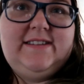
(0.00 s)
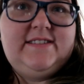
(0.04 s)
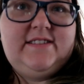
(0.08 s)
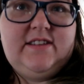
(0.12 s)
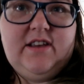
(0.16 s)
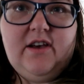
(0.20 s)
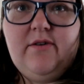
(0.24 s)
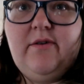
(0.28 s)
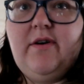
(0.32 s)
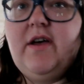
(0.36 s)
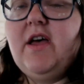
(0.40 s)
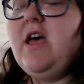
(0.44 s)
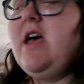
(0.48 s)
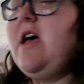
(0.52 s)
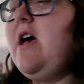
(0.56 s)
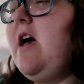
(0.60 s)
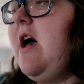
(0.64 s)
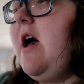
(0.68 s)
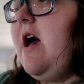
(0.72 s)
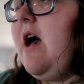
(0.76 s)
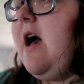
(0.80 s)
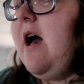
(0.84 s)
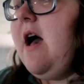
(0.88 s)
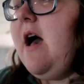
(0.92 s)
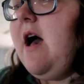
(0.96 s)
So
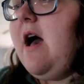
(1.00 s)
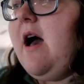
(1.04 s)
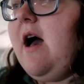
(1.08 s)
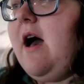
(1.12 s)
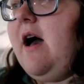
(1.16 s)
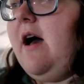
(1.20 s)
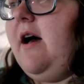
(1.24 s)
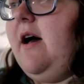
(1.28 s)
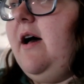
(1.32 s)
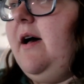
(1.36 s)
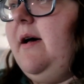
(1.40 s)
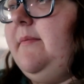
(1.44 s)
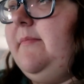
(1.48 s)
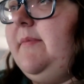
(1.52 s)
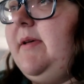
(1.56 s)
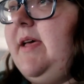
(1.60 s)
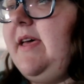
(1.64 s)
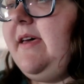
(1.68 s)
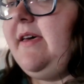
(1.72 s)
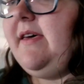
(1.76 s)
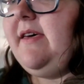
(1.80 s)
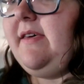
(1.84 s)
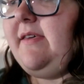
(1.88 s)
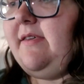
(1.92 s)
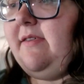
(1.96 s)
um,
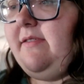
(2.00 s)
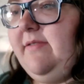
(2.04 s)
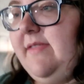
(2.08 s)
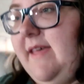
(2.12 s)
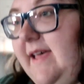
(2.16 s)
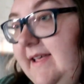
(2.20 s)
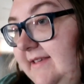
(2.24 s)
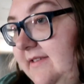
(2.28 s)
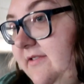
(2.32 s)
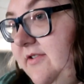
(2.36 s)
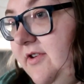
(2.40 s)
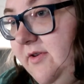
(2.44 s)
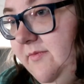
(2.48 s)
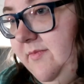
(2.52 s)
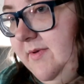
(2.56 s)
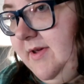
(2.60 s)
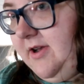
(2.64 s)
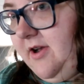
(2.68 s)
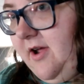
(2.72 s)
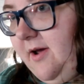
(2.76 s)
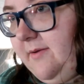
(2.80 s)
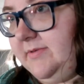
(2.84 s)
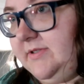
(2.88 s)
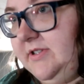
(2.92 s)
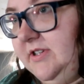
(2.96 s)
that could be
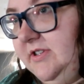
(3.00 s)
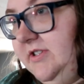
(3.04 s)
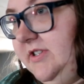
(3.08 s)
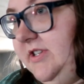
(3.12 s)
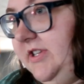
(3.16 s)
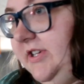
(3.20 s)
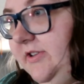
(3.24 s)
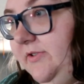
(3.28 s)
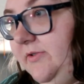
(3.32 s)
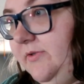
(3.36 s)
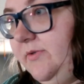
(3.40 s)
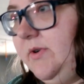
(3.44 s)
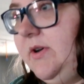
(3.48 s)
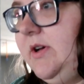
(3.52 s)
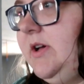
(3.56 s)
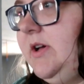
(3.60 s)
an option too.